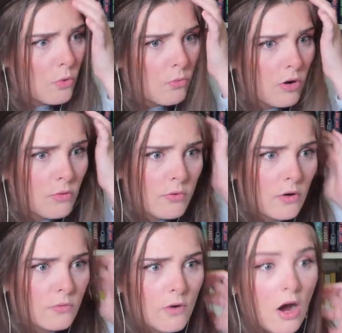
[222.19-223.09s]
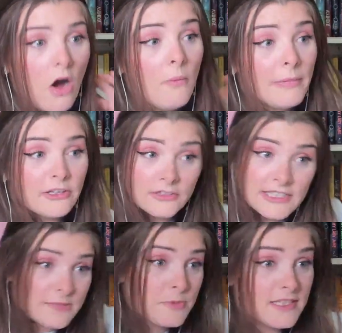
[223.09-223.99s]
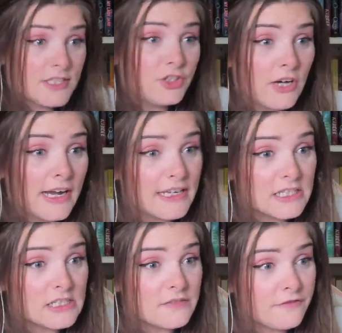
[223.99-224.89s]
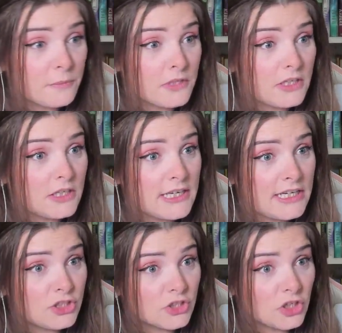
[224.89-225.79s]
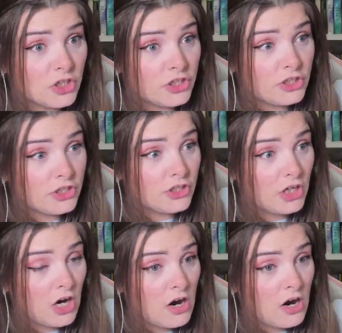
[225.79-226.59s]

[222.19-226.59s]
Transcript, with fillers: Whoa, whoa, whoa. Oh my god, this was the dragons from the intro.